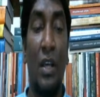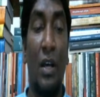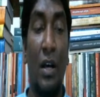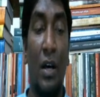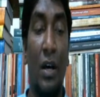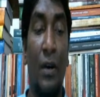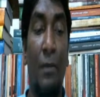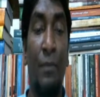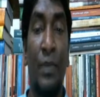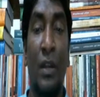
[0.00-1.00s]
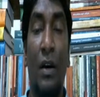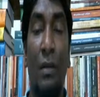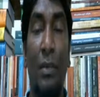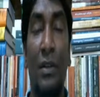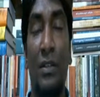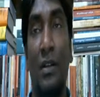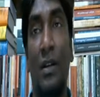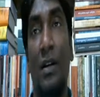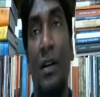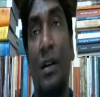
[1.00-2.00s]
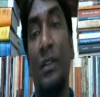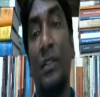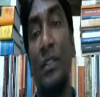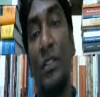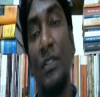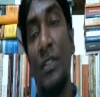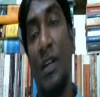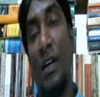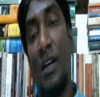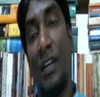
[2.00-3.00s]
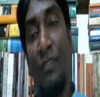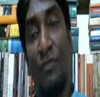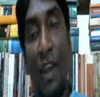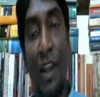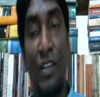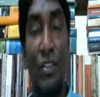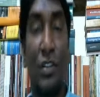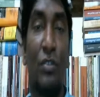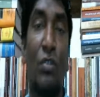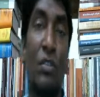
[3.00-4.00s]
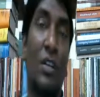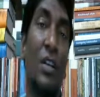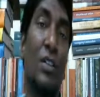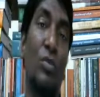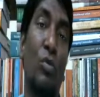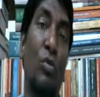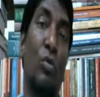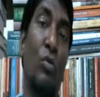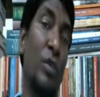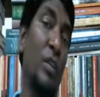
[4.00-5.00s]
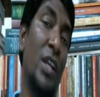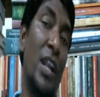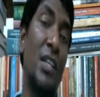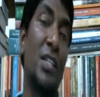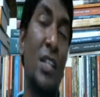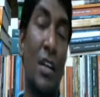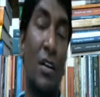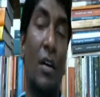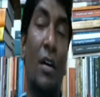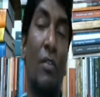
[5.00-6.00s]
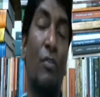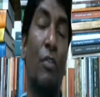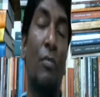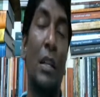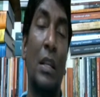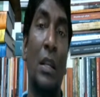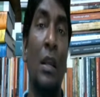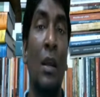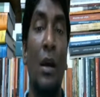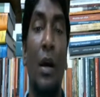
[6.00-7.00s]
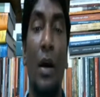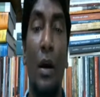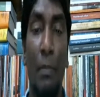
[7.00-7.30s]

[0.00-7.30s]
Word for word: Uh, but uh, this is uh, in fact uh, not uh, so realistic uh, for many uh,